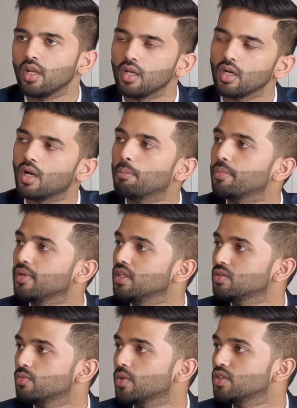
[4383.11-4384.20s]
in
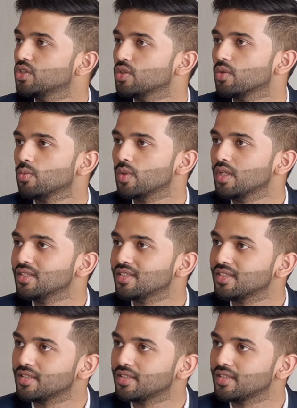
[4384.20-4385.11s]
companies which will...